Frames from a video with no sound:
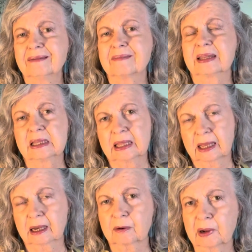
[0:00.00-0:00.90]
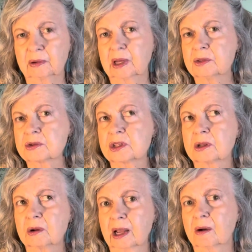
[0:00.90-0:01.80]
And then they get around others and
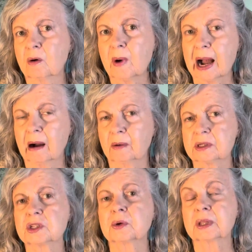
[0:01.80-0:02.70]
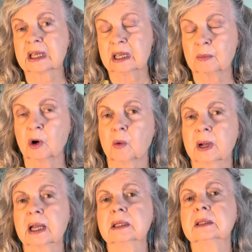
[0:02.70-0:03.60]
they're like, oh, wow. And so they keep
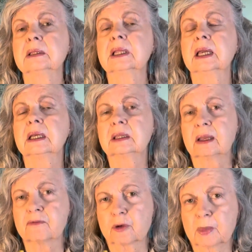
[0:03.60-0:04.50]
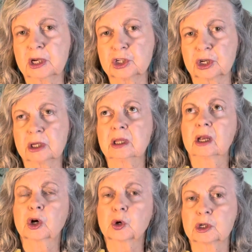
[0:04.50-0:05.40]
going and they get the information and the
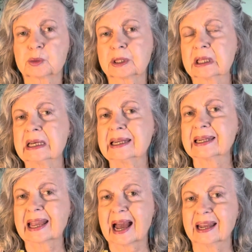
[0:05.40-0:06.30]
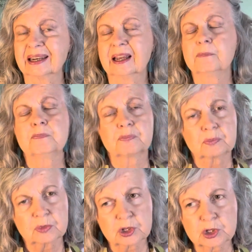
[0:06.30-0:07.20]
encouragement they need to get.
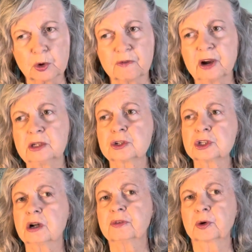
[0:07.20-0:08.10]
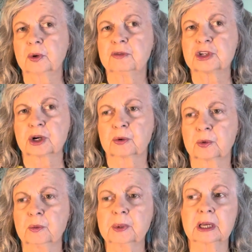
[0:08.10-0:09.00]
So find yourself a Griefshare
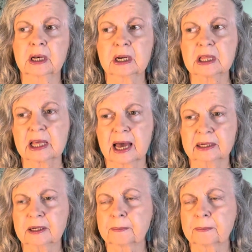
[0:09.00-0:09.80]
group, get into that.